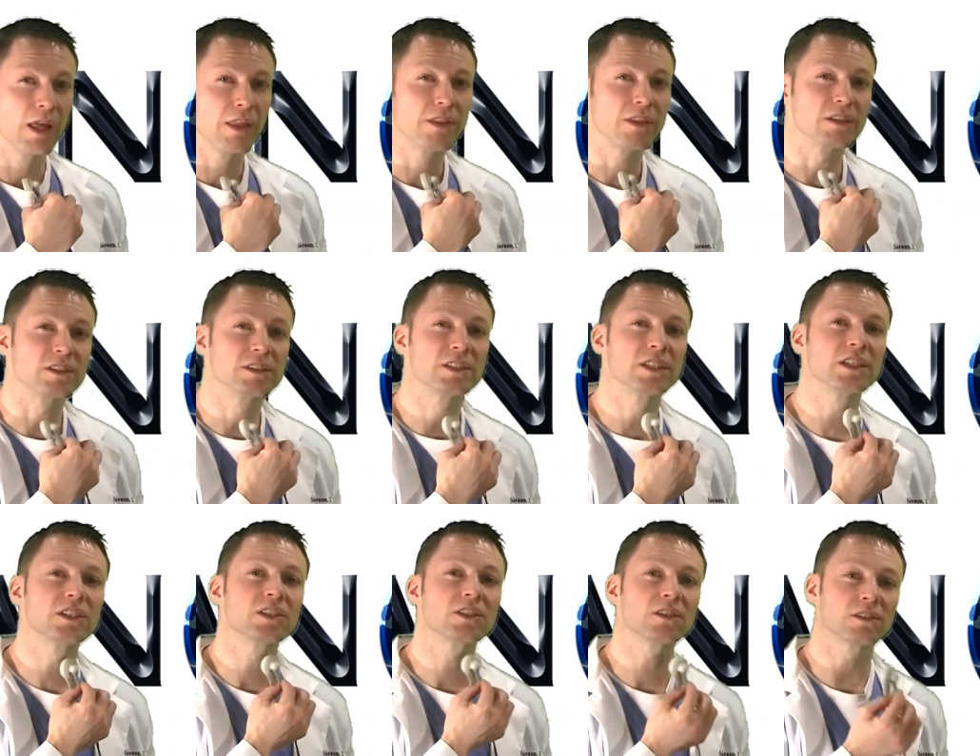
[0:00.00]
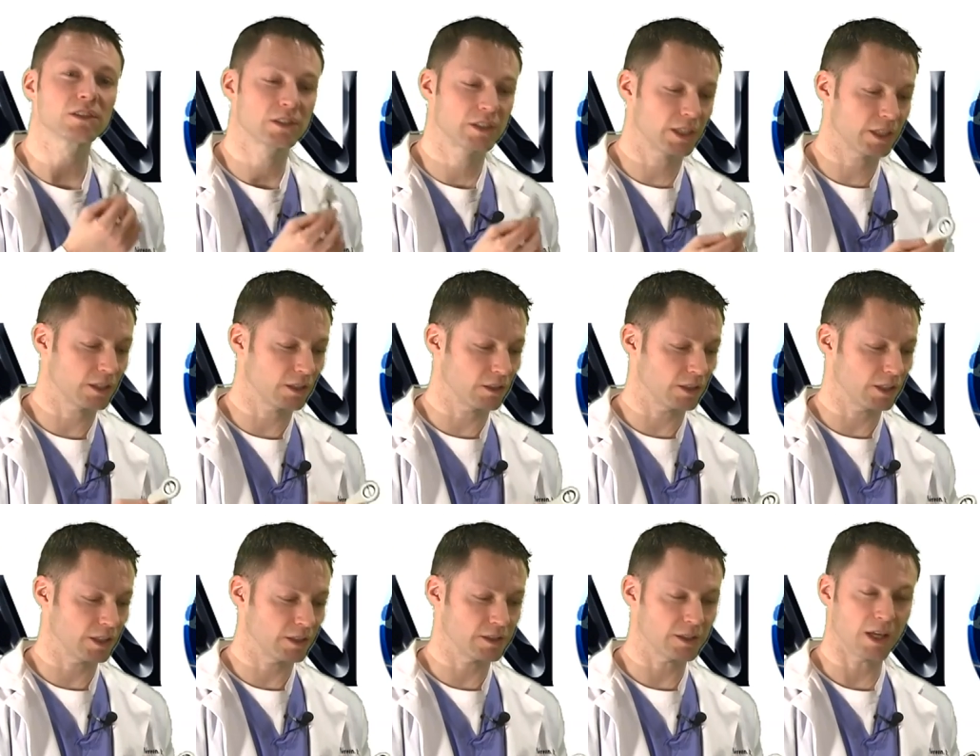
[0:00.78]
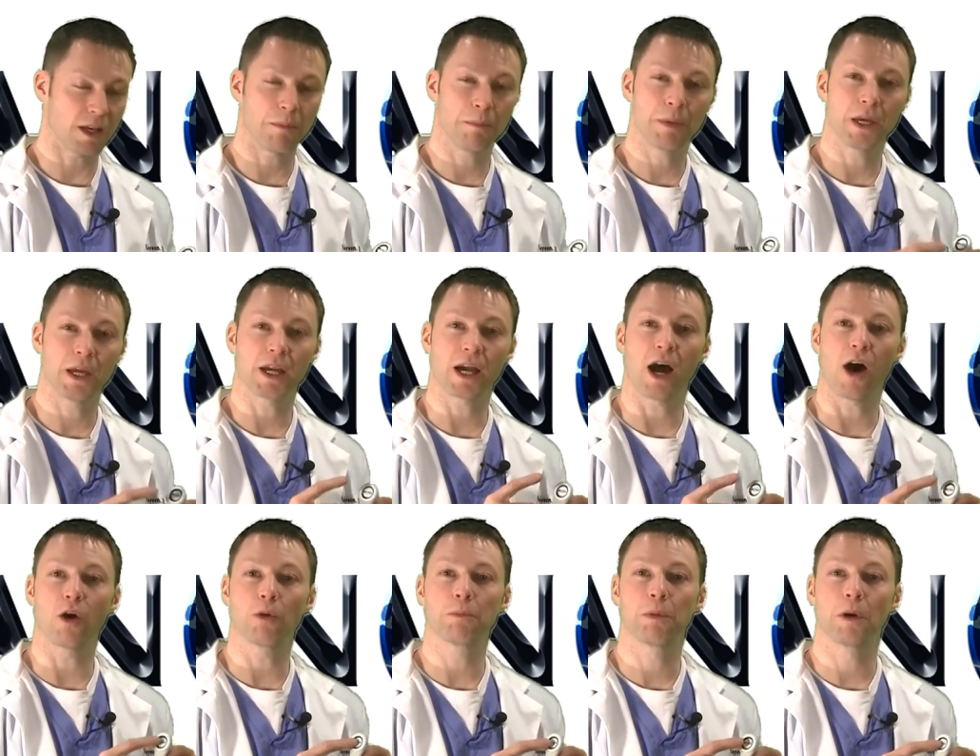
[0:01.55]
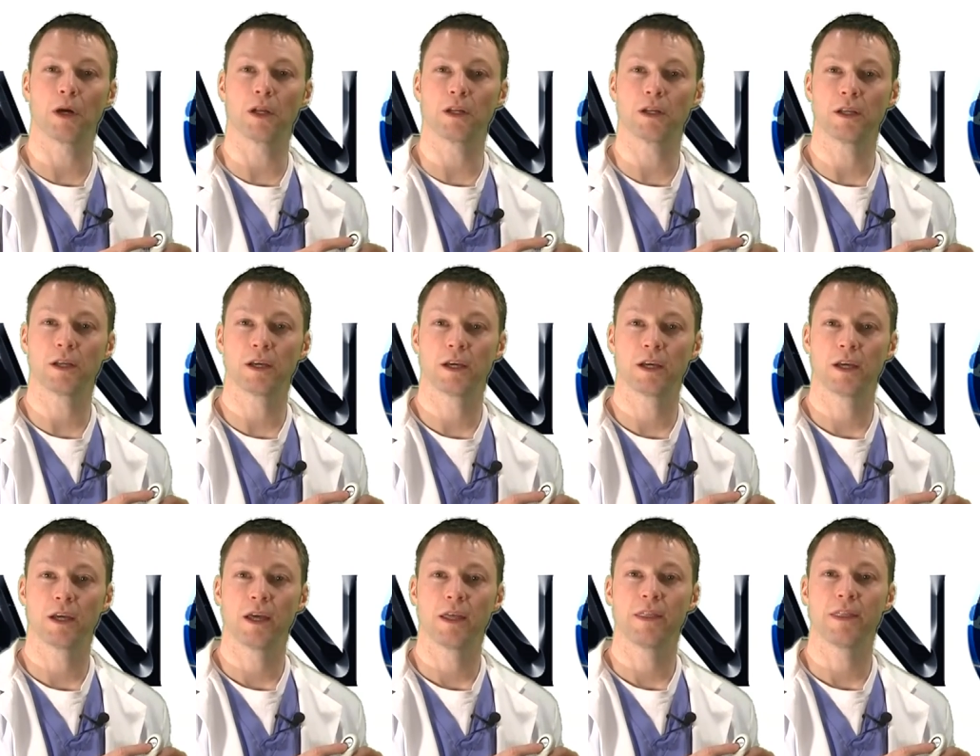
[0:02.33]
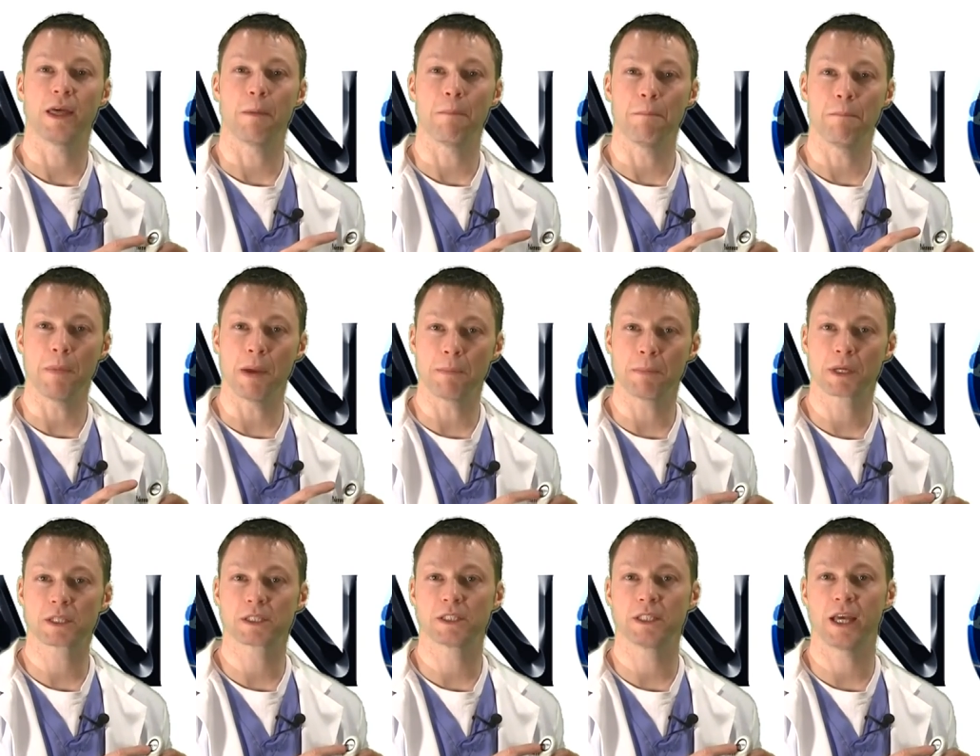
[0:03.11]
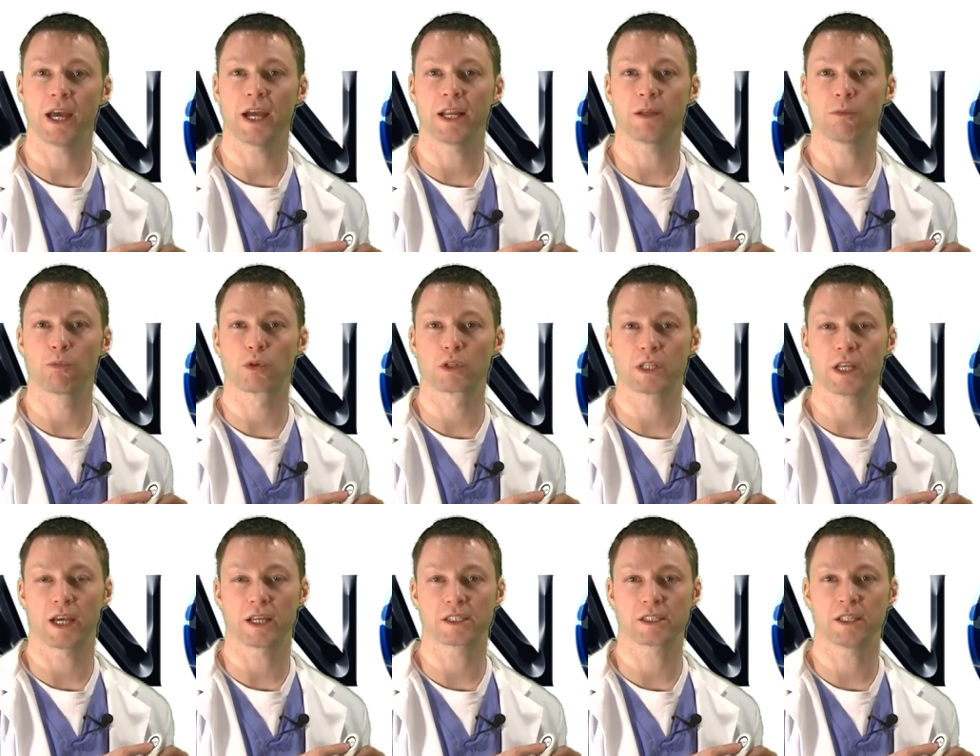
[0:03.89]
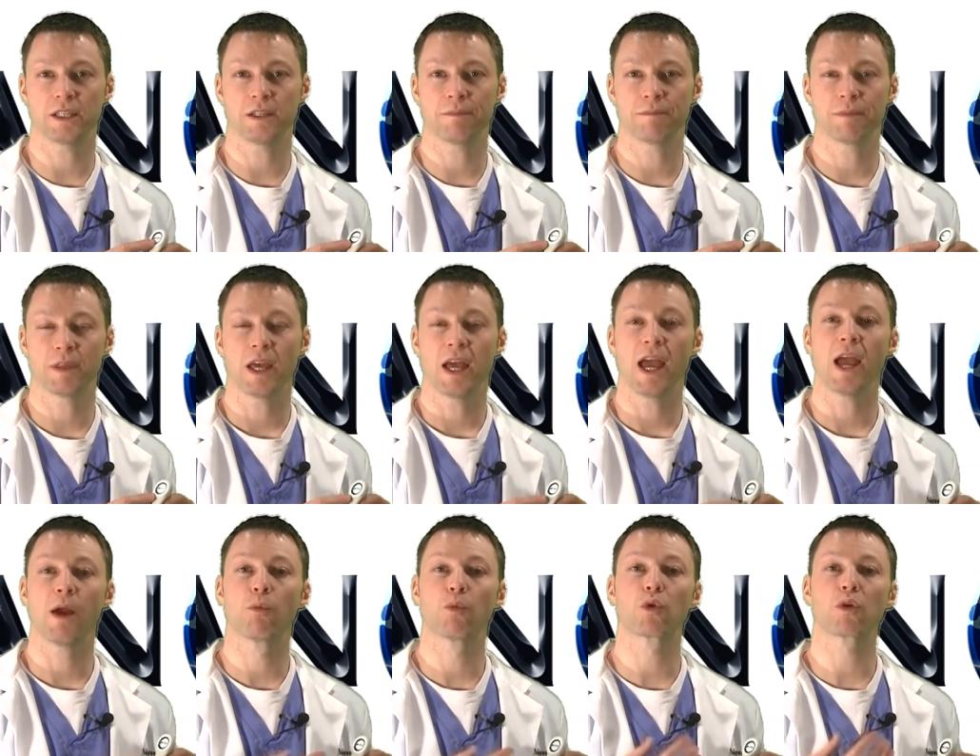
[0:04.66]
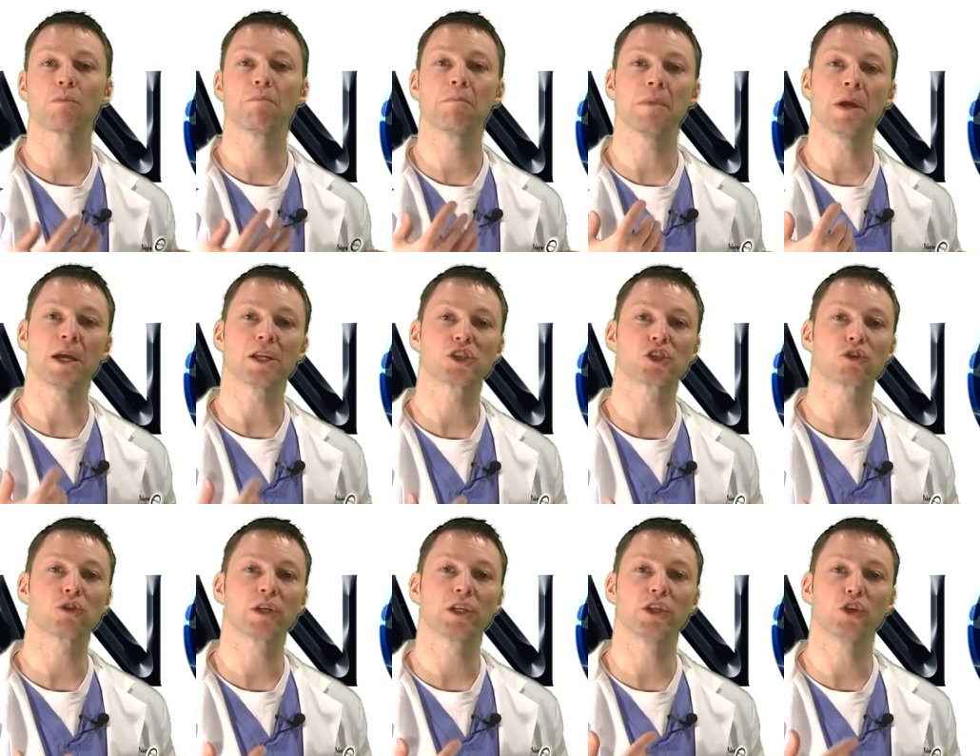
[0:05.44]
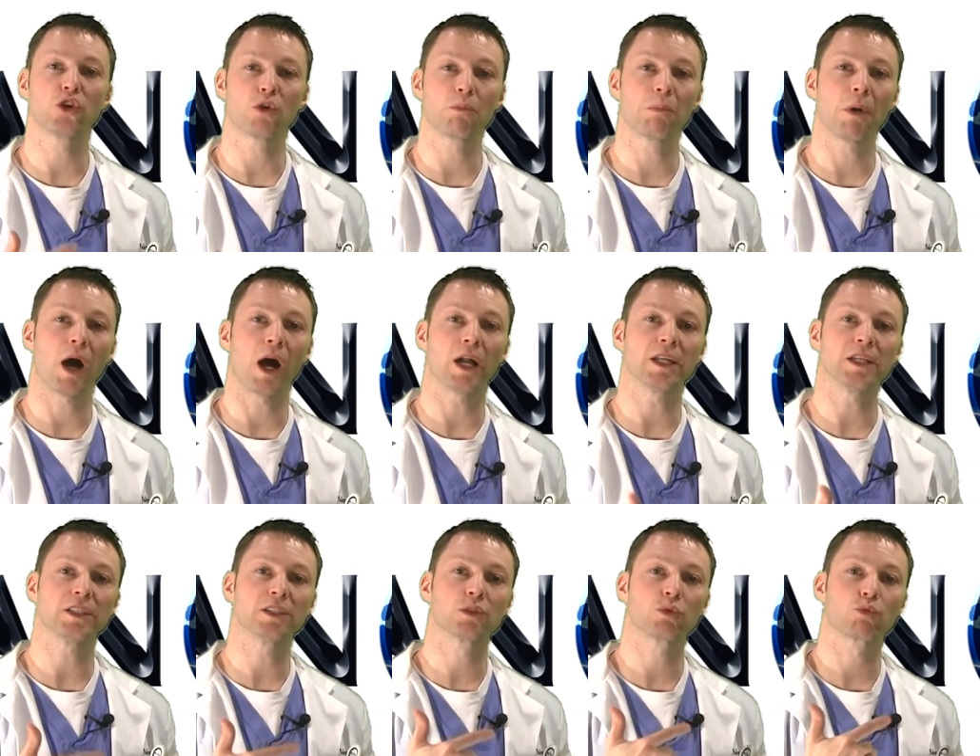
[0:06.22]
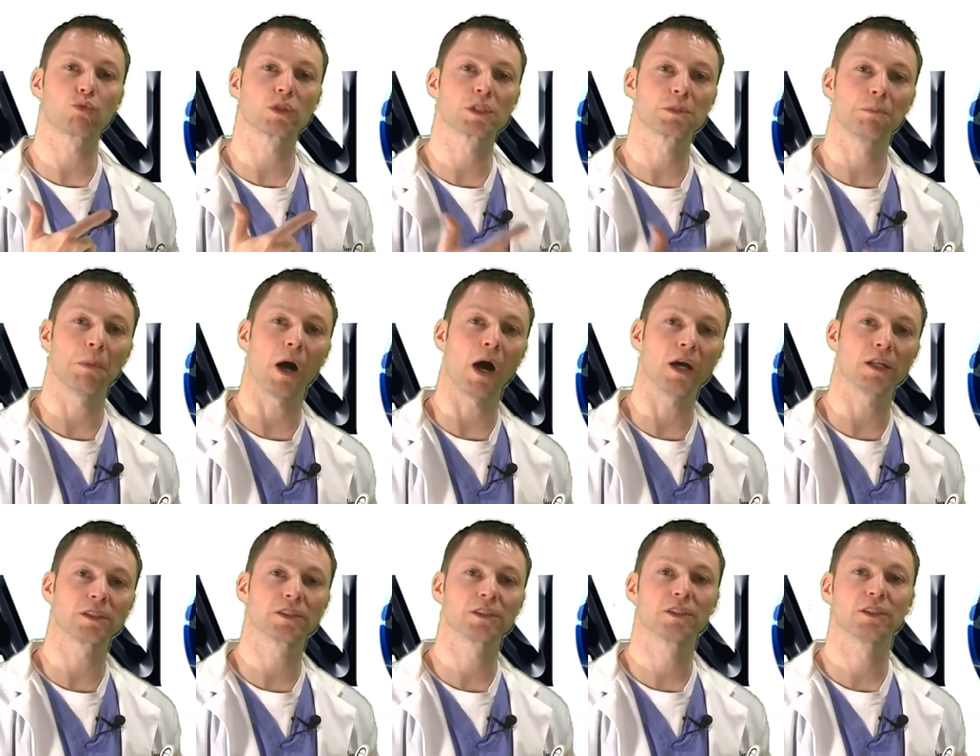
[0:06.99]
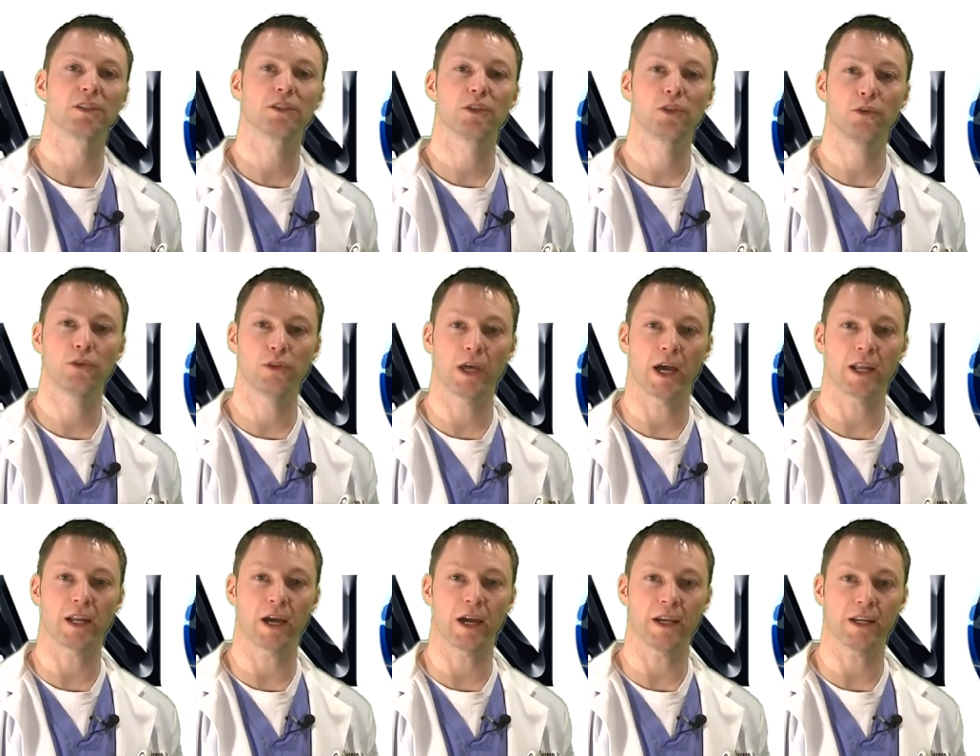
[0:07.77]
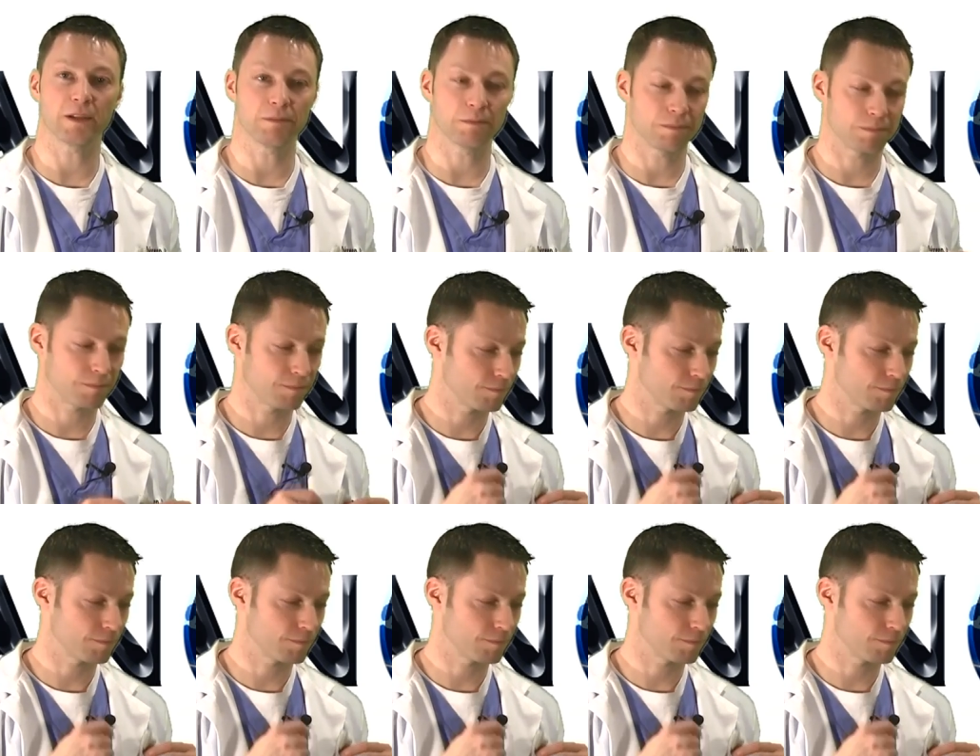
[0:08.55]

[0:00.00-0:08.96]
the digital signal is being output that mimics the item we're testing, and we're measuring your body's response to that item.